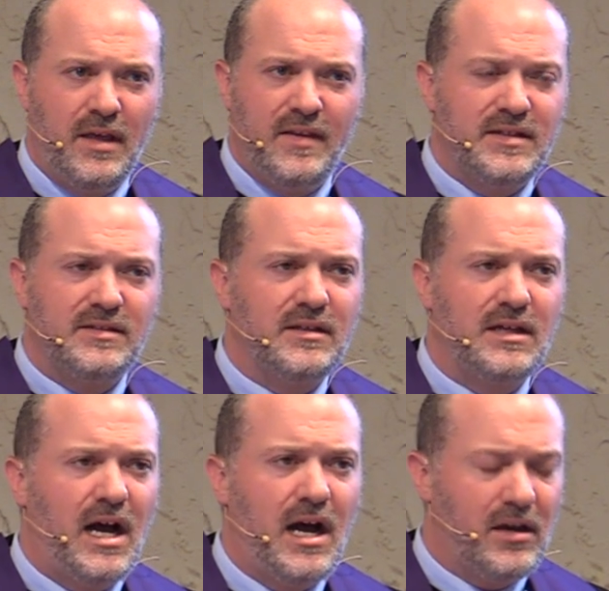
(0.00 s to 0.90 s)
This isn't
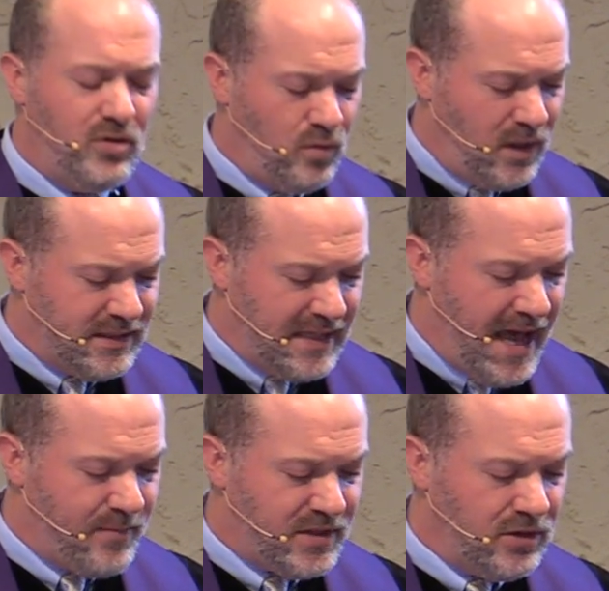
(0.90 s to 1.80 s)
a God who wants
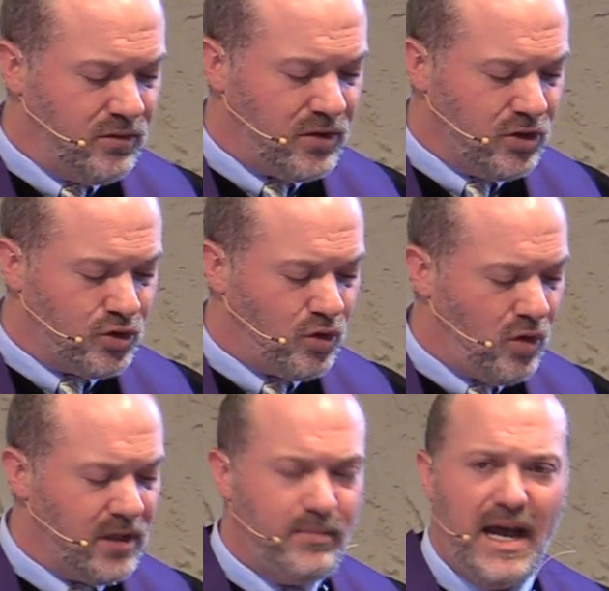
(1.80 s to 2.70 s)
absolute
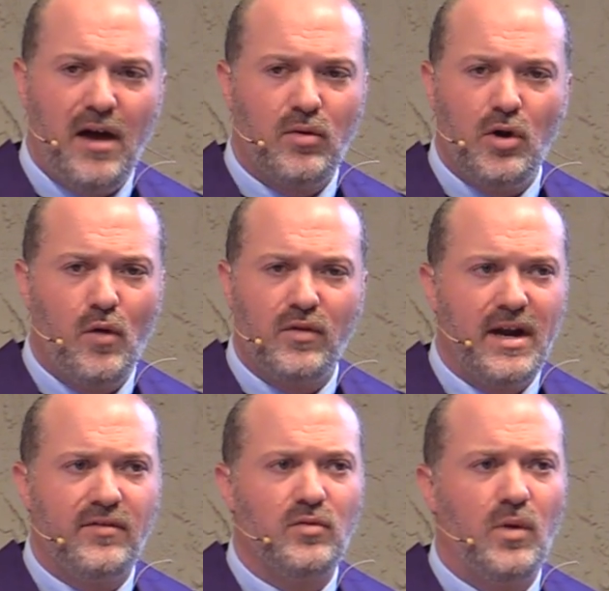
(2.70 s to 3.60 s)
control and power
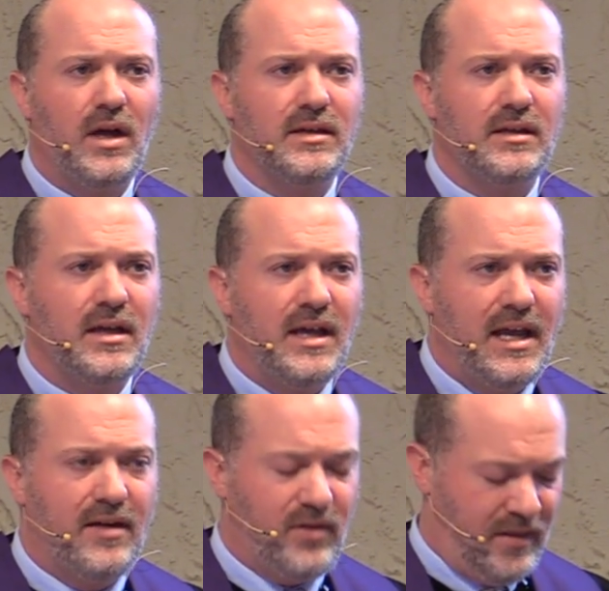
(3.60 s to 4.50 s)
over everyone
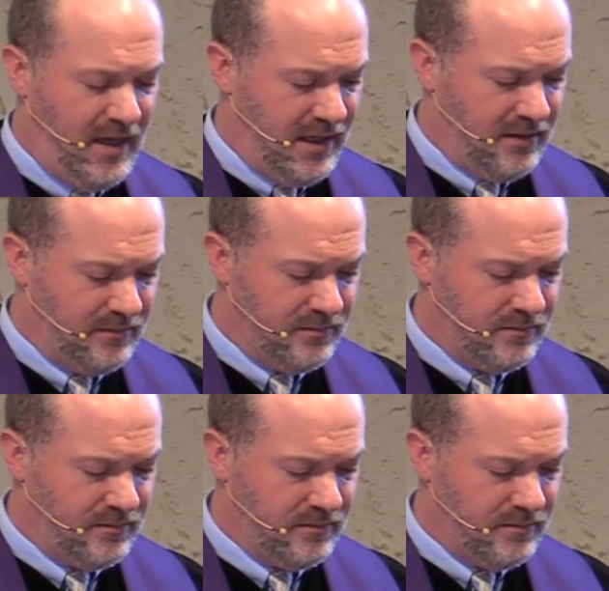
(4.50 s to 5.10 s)
and everything.